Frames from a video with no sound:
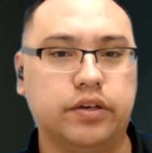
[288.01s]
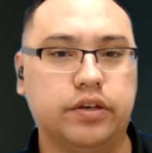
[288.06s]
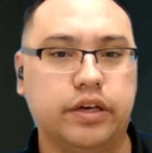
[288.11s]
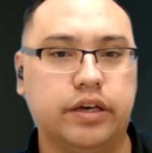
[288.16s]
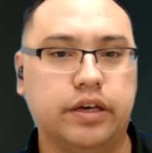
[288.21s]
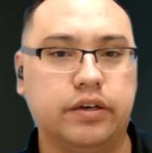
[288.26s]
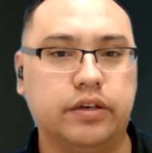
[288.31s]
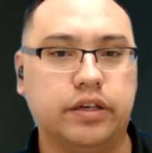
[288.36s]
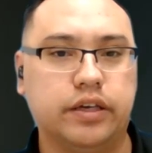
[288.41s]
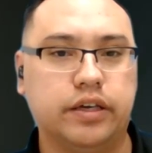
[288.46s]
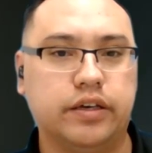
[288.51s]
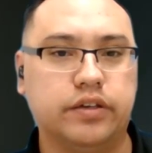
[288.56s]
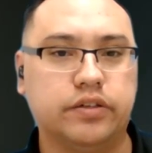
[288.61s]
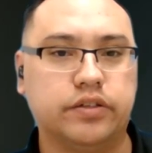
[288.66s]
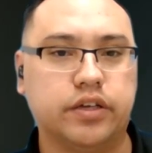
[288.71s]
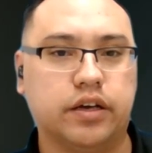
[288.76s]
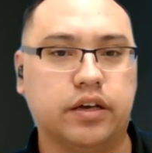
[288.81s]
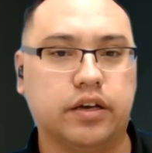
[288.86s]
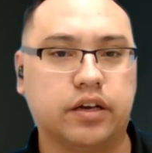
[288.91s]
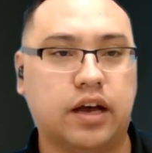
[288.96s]
It, it, it
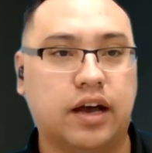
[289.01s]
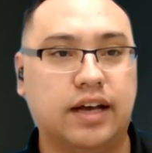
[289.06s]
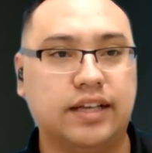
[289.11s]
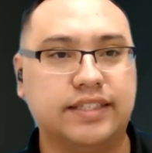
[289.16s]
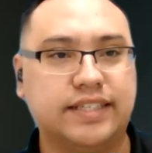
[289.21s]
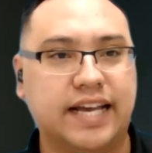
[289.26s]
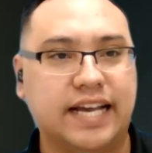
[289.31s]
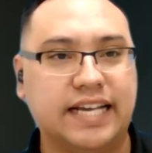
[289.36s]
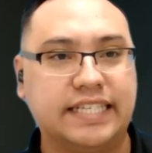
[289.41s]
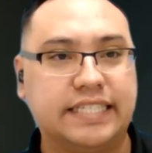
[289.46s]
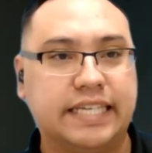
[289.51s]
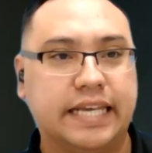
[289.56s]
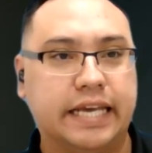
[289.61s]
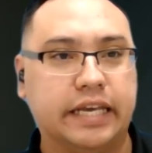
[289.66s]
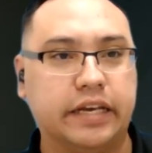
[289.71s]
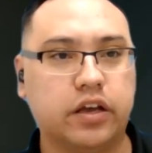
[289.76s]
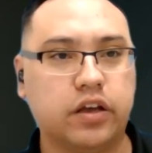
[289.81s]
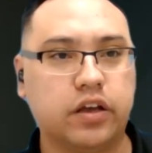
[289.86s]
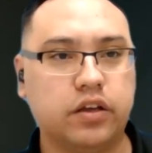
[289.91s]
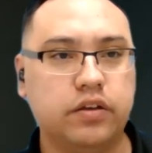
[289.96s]
was uh, contact
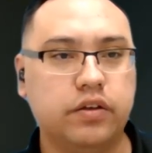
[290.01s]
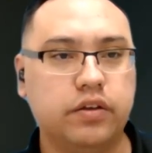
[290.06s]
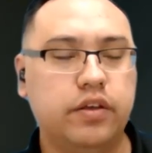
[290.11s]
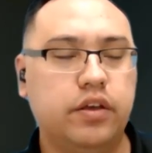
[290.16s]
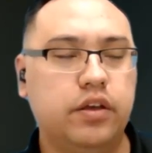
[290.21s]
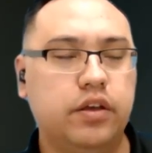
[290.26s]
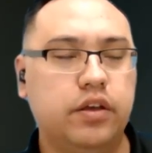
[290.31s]
data